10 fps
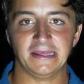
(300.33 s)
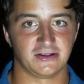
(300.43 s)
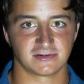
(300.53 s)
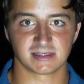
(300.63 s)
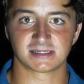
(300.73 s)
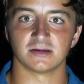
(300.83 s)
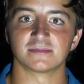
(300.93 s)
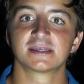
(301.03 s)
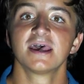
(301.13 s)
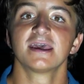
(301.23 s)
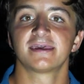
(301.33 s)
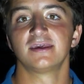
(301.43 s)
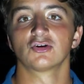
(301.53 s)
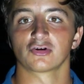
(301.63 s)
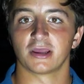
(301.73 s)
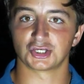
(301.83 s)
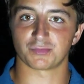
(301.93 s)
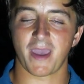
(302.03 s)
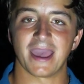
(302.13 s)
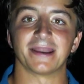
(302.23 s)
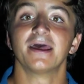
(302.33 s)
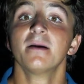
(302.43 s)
ecosystems here in Japan